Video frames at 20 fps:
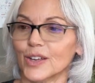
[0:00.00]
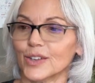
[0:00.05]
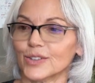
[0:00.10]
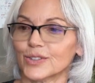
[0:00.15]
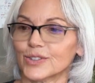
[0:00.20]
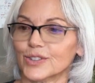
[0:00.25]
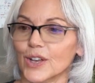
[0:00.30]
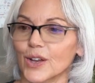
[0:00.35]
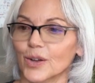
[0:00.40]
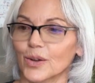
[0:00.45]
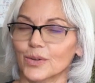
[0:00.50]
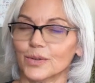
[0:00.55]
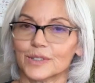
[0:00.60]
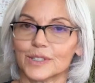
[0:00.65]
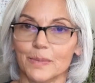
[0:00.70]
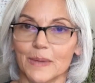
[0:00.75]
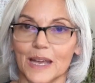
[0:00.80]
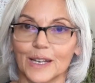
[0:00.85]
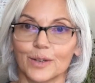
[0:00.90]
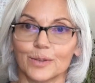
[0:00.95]
So
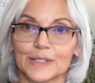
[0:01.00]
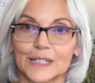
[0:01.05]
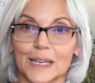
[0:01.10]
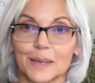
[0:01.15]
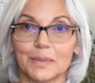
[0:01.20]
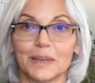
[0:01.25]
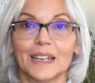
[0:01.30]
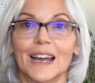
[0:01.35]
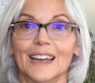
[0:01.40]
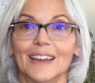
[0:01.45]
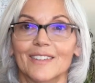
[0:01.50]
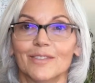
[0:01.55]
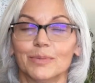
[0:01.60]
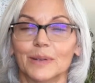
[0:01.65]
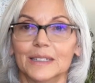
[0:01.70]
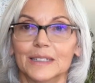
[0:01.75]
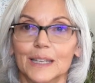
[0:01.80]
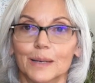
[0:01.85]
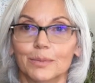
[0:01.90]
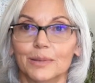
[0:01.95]
Tim and I have
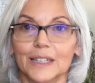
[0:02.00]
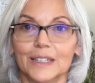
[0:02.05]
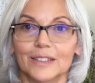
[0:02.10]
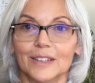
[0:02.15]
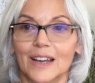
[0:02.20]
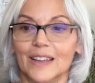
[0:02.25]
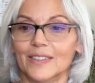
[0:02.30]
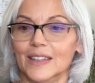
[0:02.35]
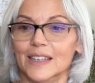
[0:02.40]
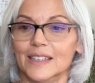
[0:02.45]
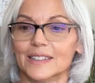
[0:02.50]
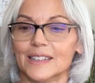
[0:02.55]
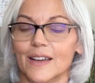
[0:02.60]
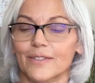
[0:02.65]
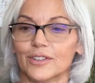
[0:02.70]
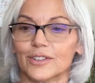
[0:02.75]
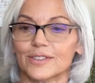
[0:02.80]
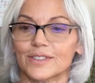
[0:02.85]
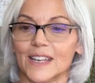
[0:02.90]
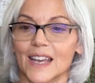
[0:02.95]
been nibbling on these
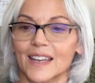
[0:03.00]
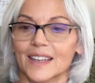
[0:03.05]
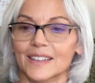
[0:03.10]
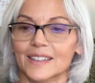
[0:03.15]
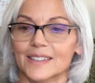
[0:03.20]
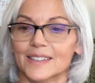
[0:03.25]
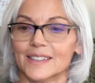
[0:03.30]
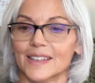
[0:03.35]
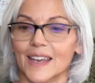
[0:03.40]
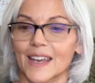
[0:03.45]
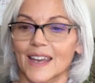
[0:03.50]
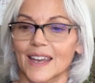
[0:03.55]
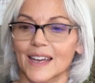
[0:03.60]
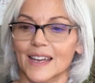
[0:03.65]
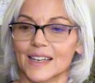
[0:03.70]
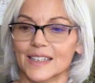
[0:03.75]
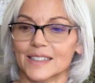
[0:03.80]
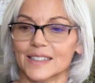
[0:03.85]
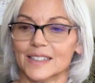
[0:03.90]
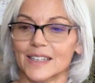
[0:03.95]
ever since,
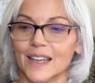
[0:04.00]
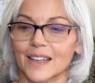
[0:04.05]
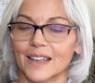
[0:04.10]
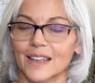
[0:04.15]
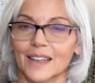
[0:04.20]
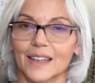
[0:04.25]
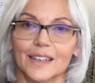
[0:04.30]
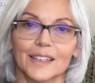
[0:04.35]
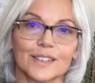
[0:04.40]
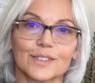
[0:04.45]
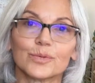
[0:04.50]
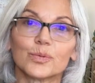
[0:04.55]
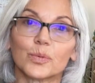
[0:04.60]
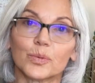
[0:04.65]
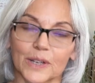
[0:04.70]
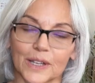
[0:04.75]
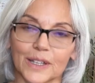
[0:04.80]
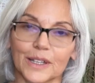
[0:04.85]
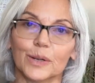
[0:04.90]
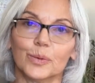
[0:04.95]
and it is
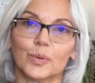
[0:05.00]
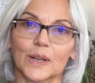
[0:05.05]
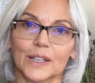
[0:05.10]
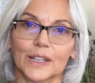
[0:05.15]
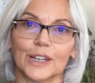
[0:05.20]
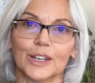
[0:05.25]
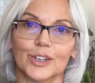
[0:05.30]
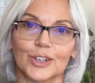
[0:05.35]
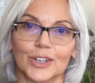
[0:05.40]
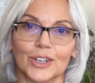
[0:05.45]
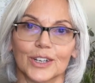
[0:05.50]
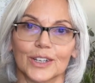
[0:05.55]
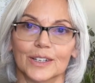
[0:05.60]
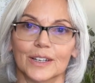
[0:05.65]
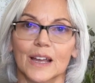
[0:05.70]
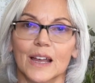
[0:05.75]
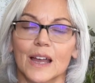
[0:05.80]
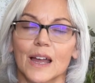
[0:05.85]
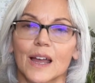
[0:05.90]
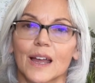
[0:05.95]
really, really good.
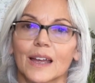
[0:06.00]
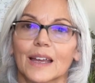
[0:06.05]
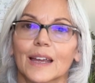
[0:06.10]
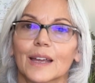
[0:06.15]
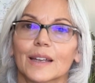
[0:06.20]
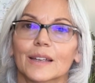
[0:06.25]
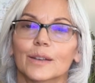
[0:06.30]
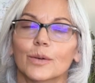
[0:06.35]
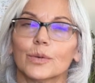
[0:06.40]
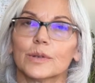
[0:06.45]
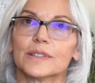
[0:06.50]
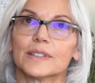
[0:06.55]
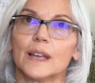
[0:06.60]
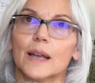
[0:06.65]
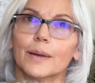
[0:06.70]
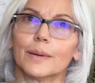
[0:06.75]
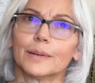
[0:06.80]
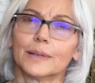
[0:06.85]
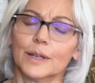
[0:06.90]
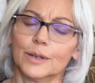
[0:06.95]

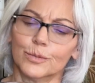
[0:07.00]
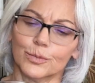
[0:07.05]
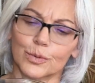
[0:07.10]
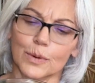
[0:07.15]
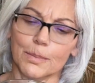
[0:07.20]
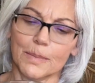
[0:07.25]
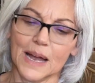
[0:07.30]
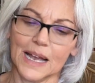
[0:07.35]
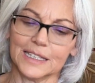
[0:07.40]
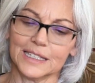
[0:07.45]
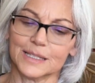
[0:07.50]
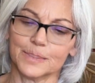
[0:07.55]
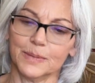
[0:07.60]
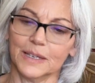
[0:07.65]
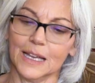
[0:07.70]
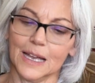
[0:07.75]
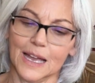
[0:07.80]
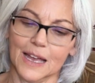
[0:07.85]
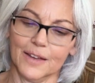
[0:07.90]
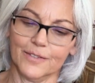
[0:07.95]
It reminds
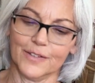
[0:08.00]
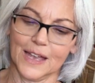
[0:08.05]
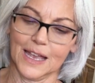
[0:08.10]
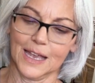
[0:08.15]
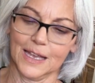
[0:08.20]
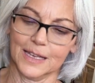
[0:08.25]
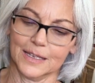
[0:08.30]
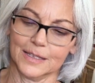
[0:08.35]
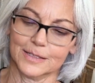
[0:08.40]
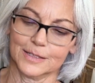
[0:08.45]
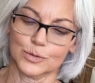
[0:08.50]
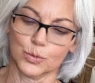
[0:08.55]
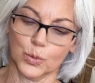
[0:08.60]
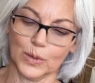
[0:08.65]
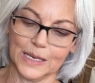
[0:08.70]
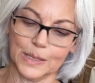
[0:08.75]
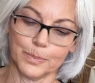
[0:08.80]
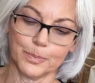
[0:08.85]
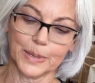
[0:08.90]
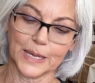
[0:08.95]
me of a
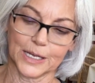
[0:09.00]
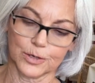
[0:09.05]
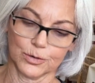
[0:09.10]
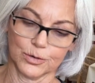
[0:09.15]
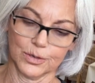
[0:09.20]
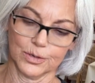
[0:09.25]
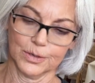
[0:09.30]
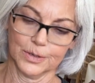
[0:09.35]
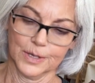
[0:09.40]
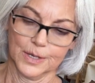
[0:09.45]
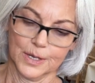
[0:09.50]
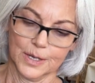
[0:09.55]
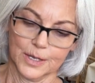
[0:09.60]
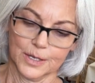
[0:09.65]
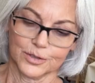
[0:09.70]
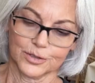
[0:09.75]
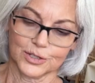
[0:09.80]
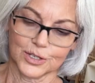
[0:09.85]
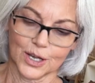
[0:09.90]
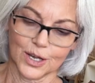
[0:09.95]
sweet pickle.
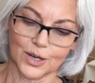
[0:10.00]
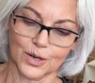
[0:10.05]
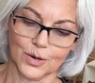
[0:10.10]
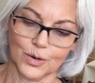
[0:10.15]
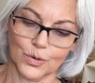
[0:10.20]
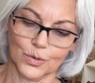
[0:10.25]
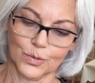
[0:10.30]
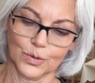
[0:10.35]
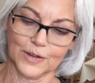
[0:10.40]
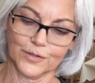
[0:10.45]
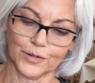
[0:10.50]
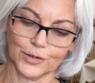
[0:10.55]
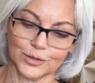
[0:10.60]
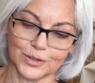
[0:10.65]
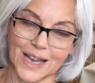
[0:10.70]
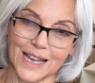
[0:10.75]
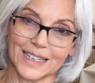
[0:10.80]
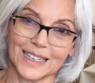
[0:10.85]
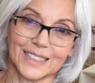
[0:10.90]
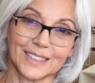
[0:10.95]
So if you're
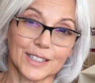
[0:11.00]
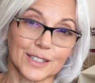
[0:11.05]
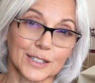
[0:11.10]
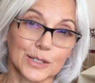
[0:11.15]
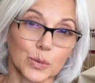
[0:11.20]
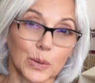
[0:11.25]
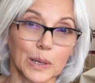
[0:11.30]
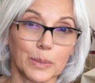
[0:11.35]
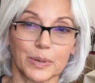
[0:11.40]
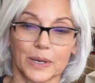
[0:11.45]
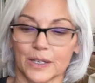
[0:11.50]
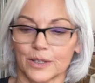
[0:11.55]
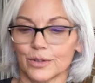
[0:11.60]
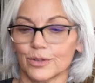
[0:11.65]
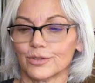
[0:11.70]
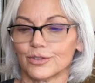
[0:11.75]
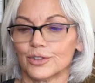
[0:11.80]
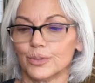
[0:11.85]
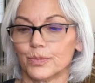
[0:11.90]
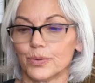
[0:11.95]
not into sweet
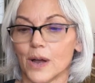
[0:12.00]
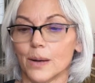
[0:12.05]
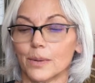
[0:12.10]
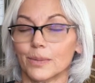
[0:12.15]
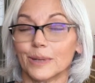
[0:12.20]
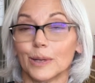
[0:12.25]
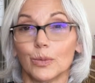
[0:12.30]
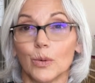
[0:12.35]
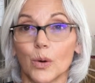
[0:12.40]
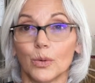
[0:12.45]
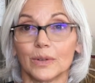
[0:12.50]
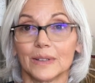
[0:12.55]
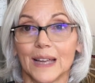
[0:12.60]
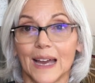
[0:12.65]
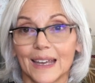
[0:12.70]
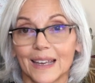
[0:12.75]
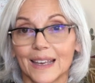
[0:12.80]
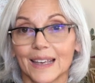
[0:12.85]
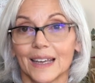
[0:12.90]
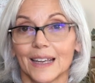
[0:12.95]
pickles, you probably won't
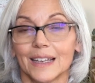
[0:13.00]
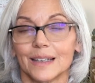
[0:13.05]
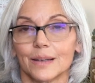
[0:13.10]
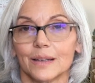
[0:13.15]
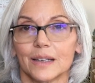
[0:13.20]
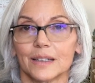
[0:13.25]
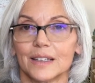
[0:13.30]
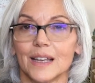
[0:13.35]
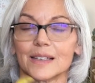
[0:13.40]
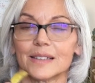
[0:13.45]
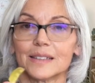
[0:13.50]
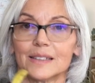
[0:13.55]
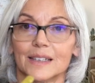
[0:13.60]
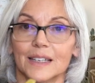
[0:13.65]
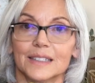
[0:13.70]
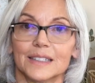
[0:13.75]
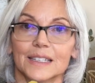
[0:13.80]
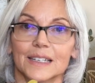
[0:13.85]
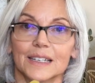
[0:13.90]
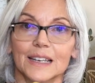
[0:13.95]
like it.
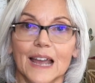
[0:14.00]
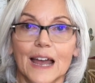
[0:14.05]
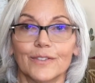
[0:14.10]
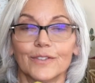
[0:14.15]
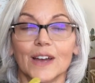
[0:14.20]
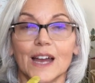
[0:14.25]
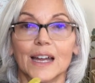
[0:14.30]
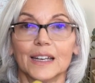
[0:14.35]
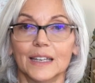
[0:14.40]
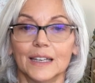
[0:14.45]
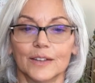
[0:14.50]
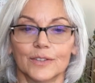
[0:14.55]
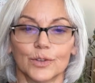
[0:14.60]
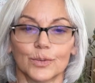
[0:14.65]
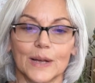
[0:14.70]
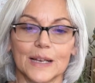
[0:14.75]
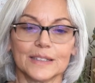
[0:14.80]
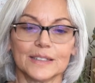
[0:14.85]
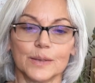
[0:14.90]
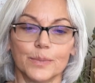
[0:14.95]
It did have honey in the
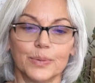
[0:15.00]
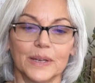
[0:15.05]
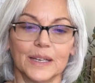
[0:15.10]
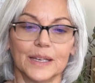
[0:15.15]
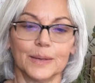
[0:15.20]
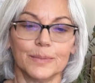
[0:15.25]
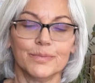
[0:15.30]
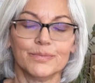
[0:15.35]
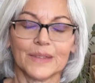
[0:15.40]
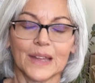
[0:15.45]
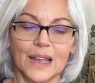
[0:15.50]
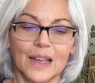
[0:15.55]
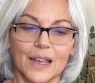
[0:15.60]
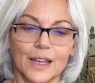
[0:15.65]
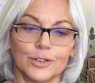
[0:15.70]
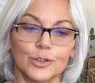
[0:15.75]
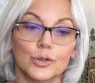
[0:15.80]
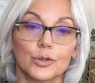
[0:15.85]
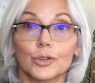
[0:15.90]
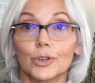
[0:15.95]
recipe.
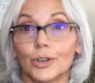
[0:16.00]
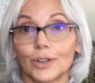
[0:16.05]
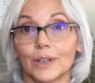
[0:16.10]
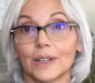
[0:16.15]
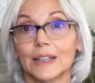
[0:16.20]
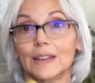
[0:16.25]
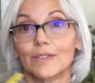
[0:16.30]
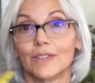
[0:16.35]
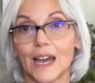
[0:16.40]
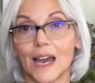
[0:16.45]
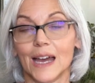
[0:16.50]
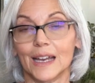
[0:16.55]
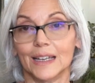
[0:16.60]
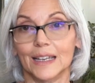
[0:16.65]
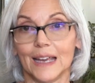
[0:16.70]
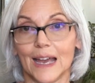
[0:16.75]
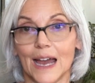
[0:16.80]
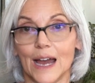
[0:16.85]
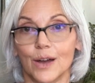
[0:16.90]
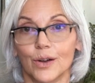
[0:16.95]
You could leave the
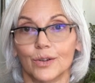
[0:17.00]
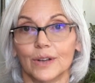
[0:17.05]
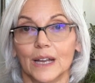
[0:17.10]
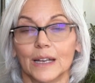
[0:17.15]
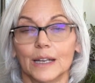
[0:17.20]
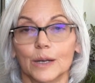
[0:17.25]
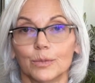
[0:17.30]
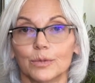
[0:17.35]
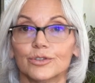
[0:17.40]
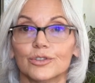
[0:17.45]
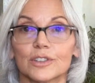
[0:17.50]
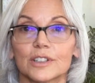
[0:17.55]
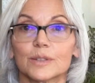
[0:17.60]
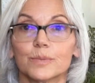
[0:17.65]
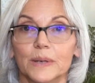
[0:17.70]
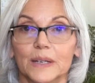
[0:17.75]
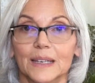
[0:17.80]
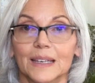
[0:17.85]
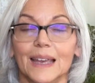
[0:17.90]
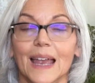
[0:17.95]
honey out, and it would just
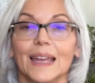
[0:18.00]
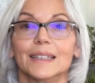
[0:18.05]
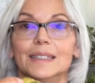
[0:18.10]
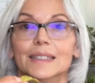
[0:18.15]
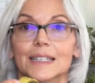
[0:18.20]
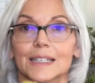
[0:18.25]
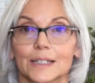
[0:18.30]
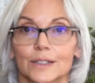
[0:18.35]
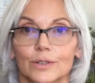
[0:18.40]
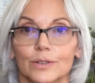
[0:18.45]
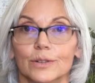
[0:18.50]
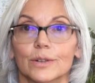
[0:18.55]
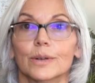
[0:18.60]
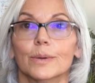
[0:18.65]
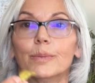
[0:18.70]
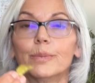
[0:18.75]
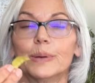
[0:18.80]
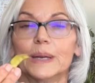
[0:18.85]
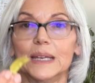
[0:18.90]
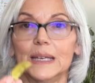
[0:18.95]
be a dill
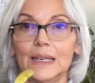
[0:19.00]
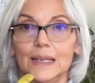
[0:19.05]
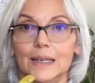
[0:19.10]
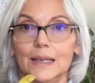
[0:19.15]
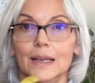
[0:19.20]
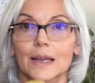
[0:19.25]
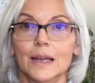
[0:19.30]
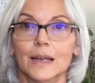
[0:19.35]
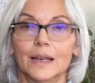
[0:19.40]
pea.